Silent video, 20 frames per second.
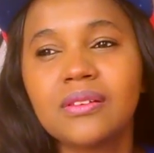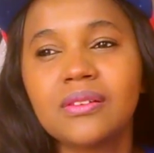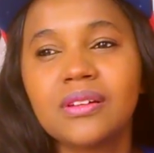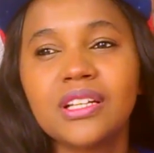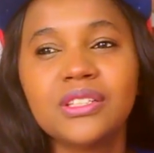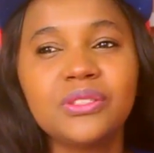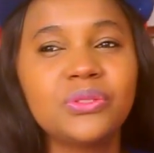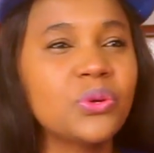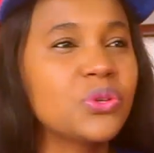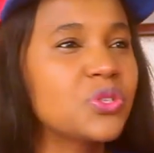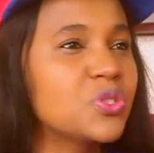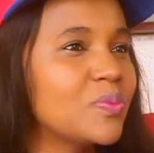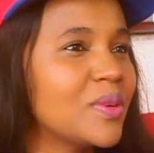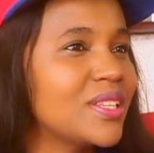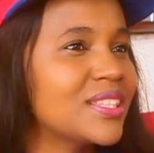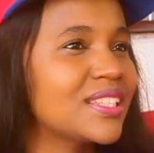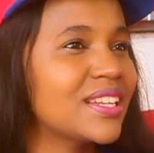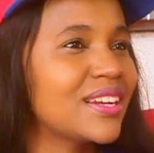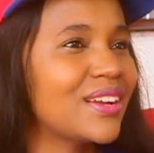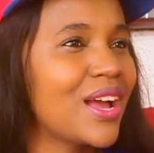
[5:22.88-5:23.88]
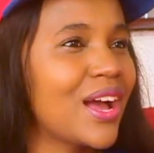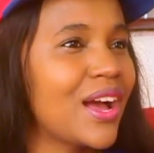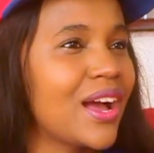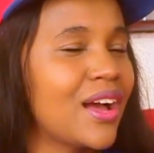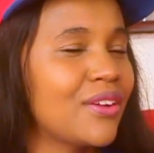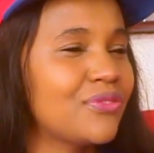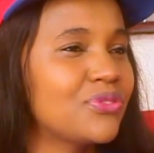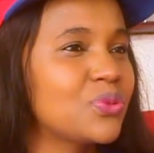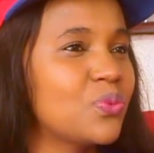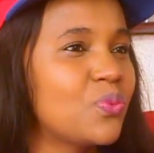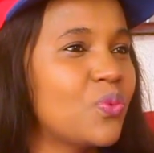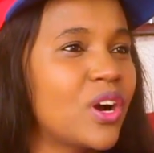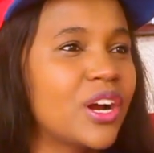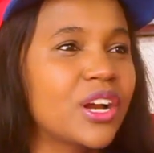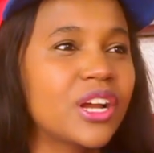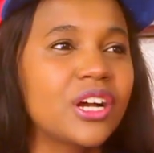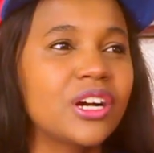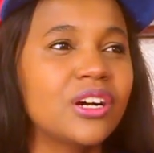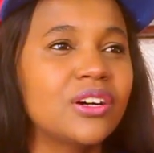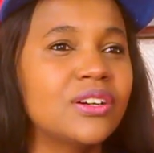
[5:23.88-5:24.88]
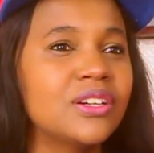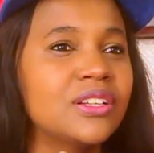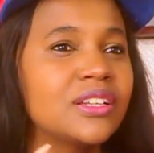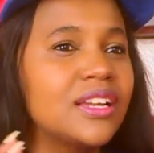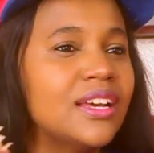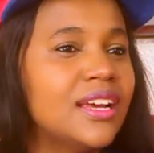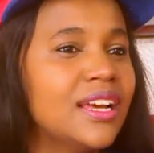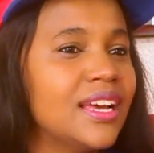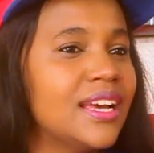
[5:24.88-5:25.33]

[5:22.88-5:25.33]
endorsements that I have to work on.